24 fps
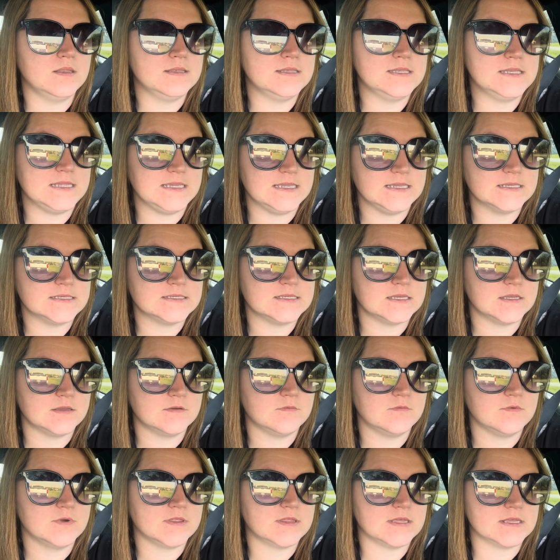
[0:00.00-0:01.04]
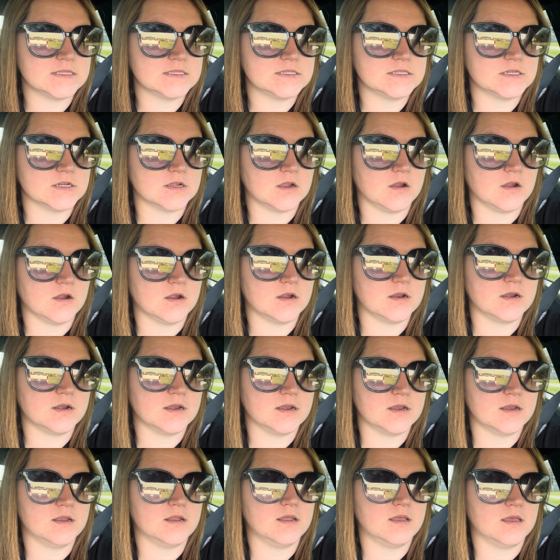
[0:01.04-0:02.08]
decent with Instacart.
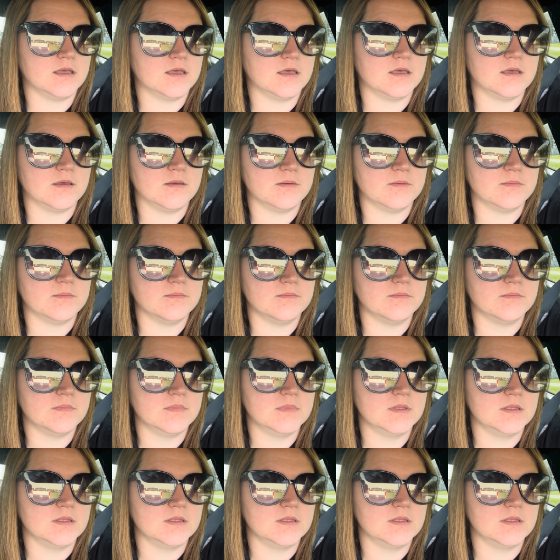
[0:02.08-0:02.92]
Um,